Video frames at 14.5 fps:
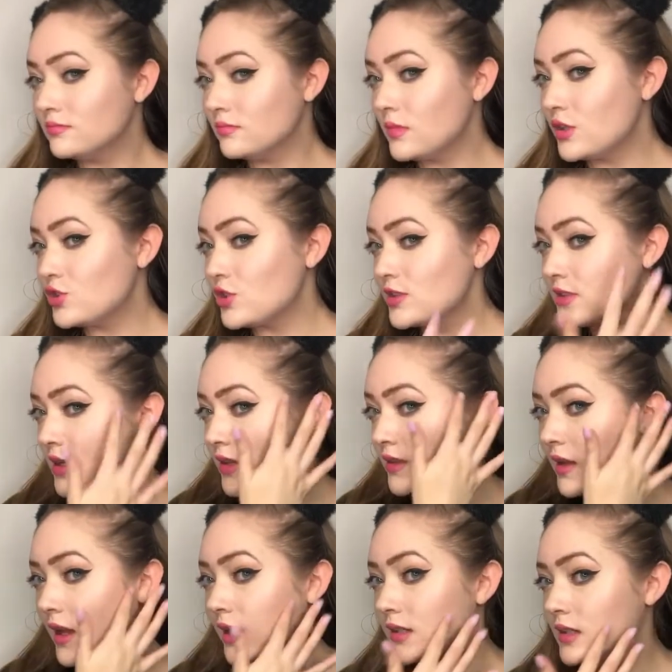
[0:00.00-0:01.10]
And just like
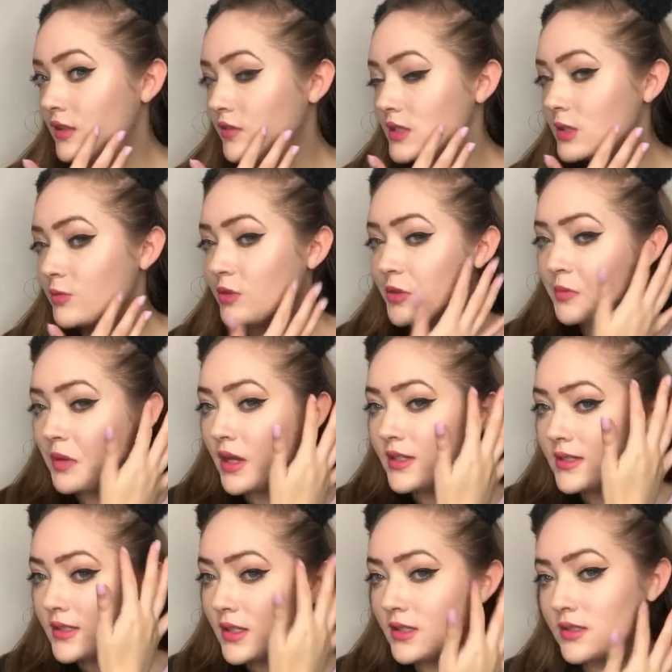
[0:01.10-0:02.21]
that, even some of my
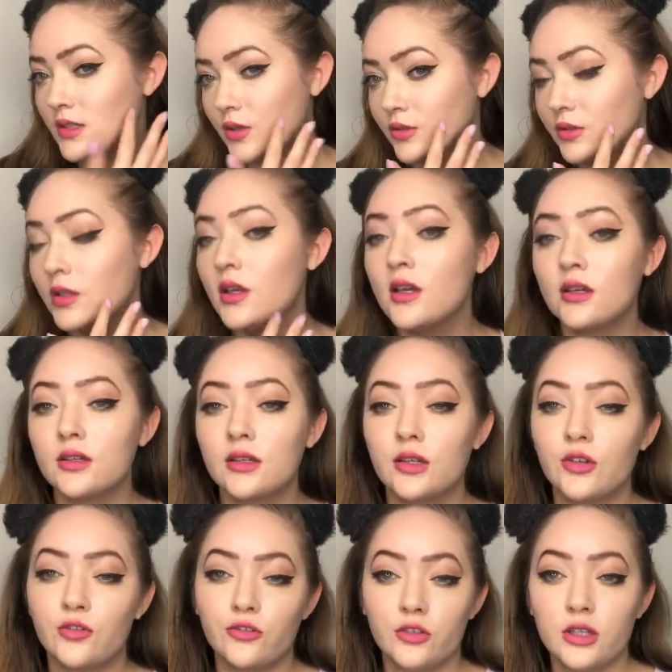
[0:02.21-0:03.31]
skin tone can get
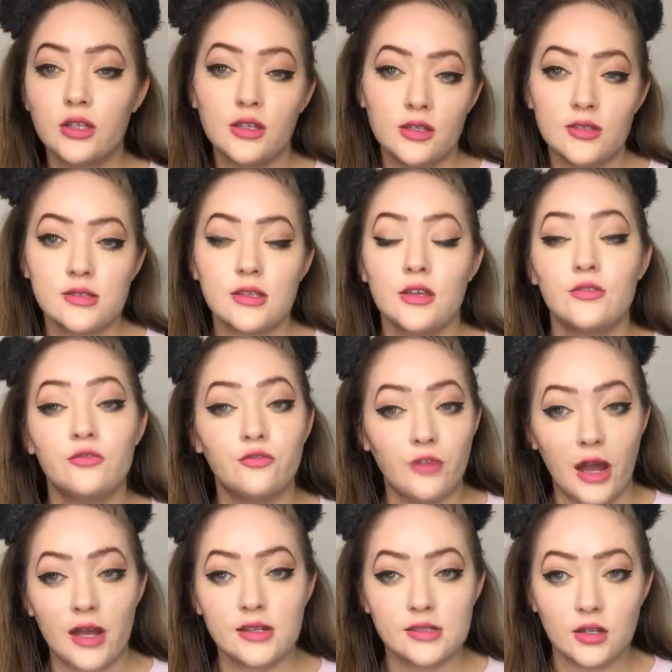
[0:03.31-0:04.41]
a really easy,
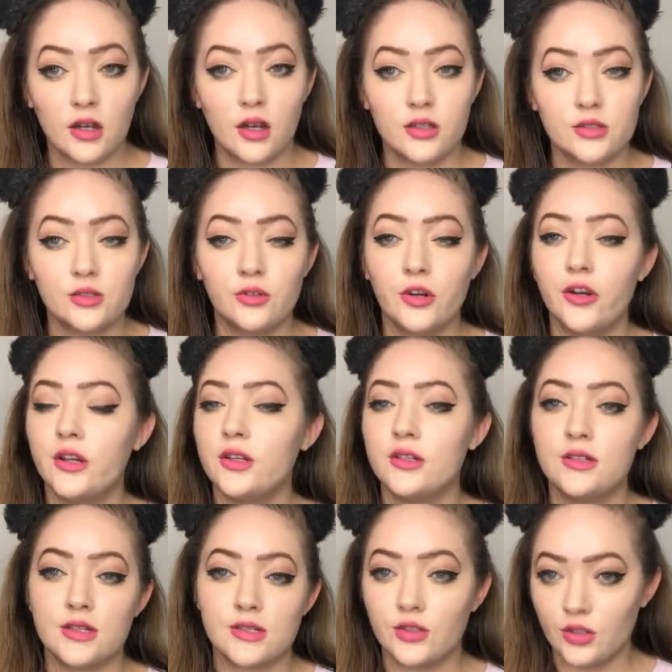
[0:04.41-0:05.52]
fast contour and it
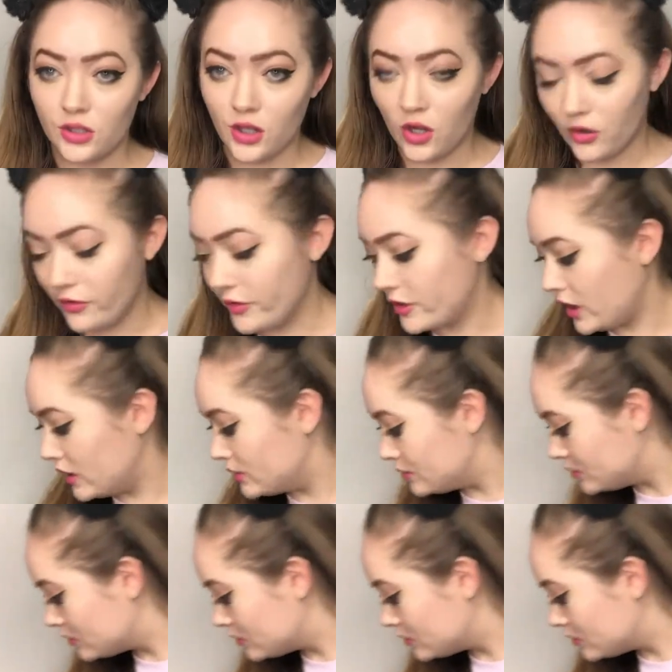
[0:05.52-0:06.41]
doesn't look overdone.